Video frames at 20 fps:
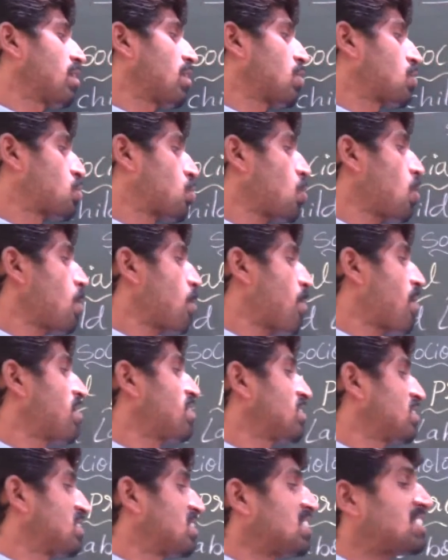are
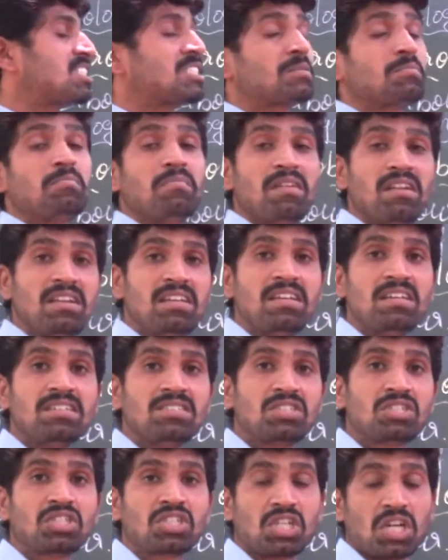12.6
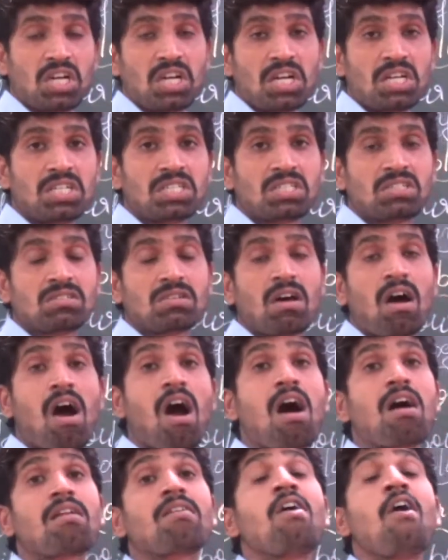million children
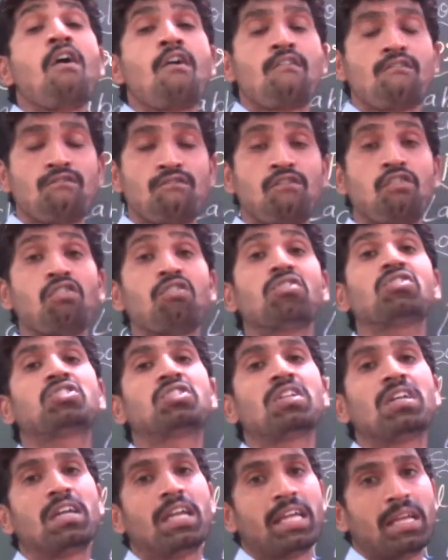are
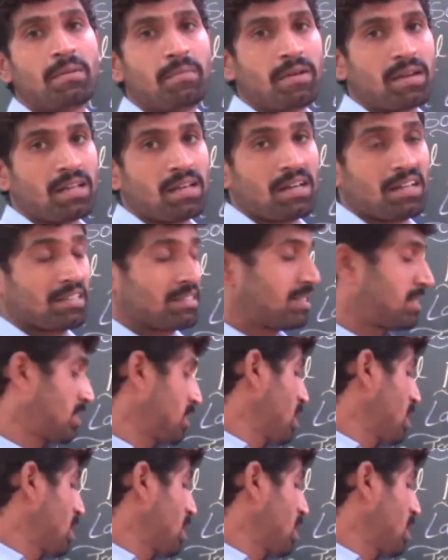forced laborers.